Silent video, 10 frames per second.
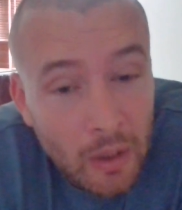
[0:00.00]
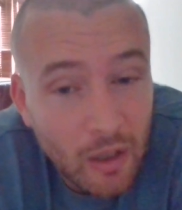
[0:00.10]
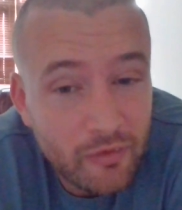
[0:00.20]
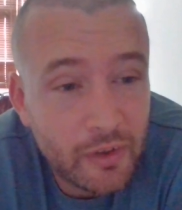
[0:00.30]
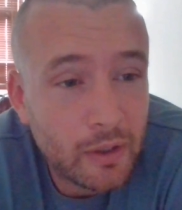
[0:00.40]

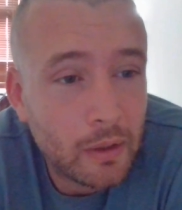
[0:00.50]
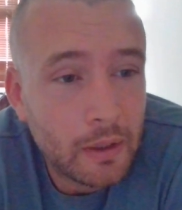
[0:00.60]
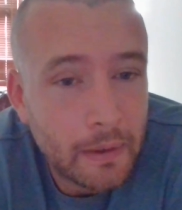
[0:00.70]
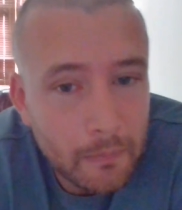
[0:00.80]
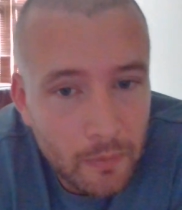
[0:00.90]
I figure
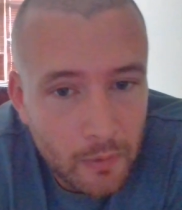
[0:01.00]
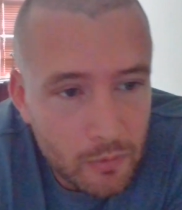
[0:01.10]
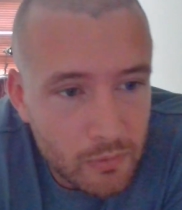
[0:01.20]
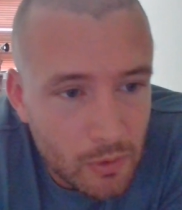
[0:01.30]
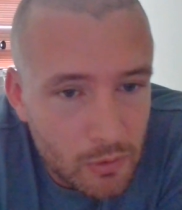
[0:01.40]
like
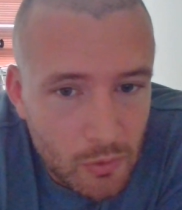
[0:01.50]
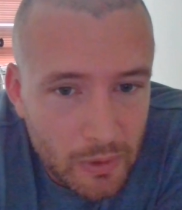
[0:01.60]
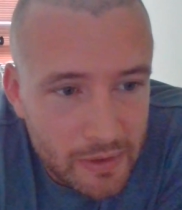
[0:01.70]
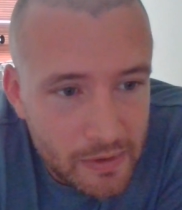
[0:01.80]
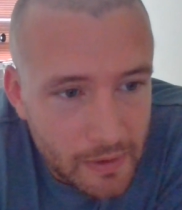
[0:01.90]
the
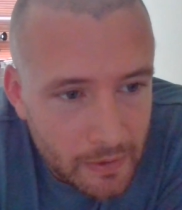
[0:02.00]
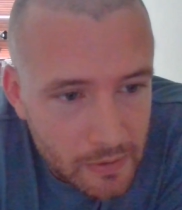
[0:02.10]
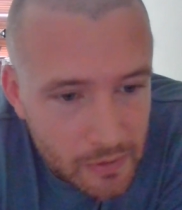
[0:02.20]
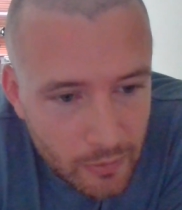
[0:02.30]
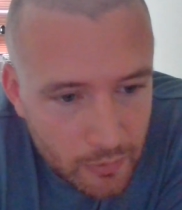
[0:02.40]
tweets thing
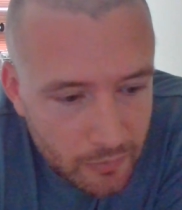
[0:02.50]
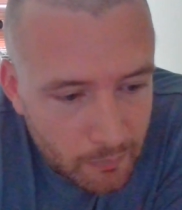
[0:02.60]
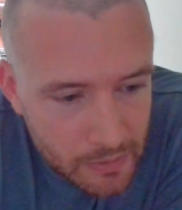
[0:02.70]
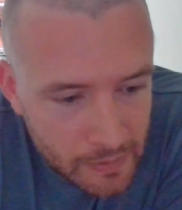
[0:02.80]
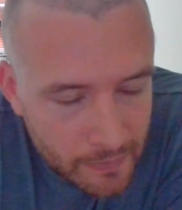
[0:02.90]
is good,
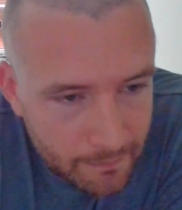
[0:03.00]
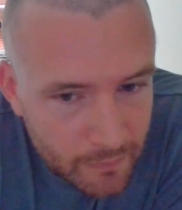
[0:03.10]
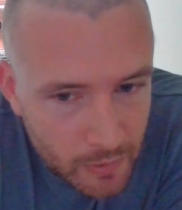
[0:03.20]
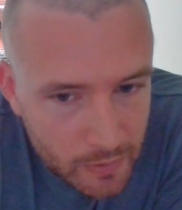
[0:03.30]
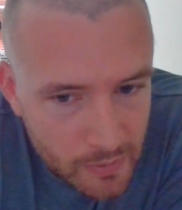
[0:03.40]
isn't it,
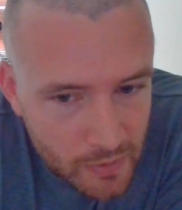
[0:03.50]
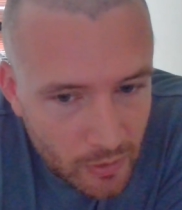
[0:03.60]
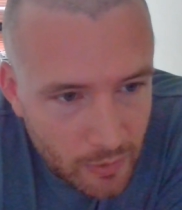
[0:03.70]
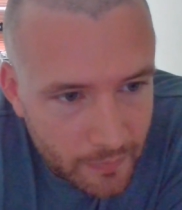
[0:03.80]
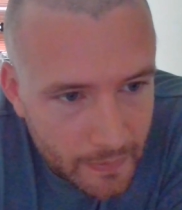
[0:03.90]
for
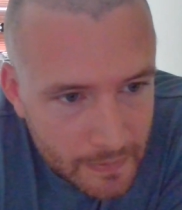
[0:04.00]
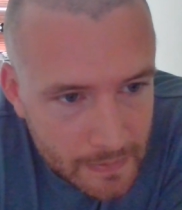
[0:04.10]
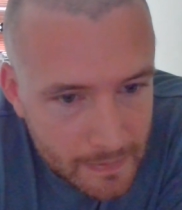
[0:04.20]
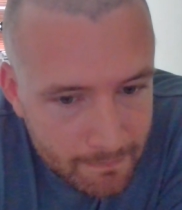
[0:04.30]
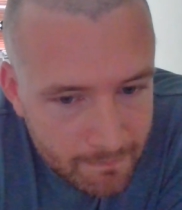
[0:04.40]
certain things.